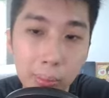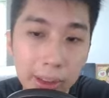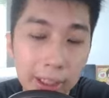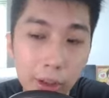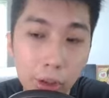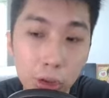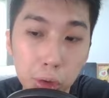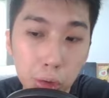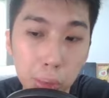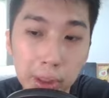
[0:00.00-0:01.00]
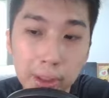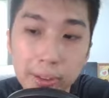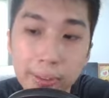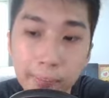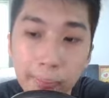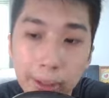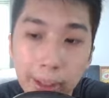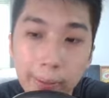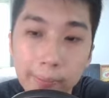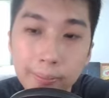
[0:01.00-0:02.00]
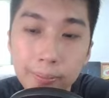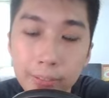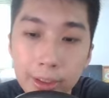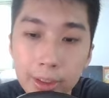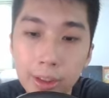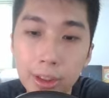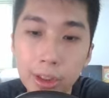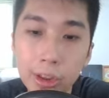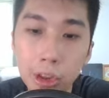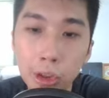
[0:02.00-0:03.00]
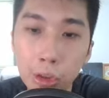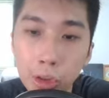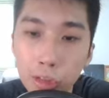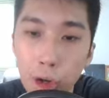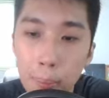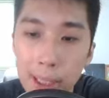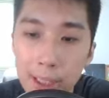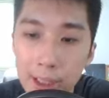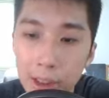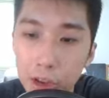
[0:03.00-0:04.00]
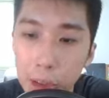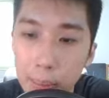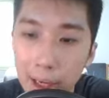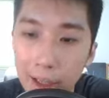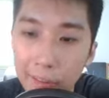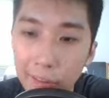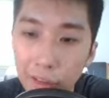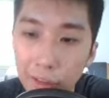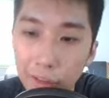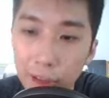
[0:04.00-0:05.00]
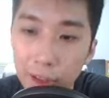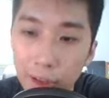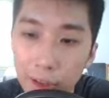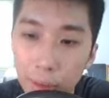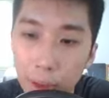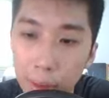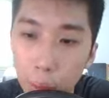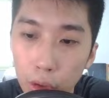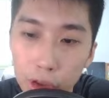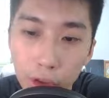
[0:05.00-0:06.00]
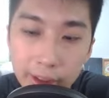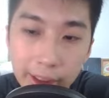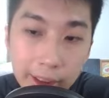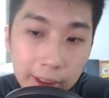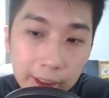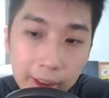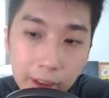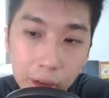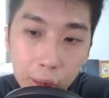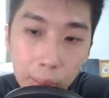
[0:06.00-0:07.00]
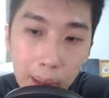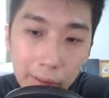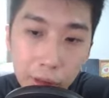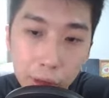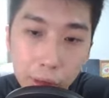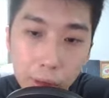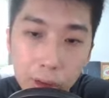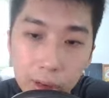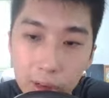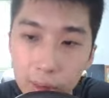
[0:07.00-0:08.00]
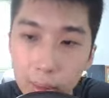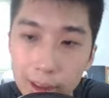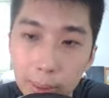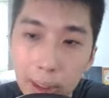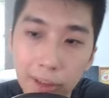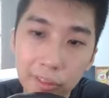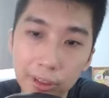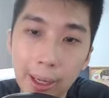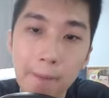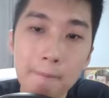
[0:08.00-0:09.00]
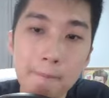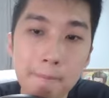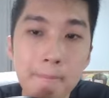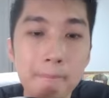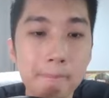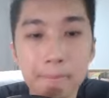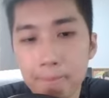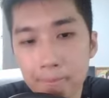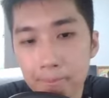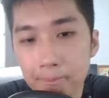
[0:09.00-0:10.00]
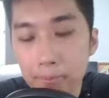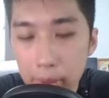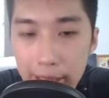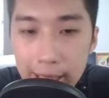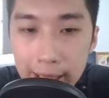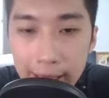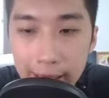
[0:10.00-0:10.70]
another ensuite room here. Yeah. So 4-bedder, 3 bath with 1 wash closet here, bath 2, master bath. Yeah. Pretty standard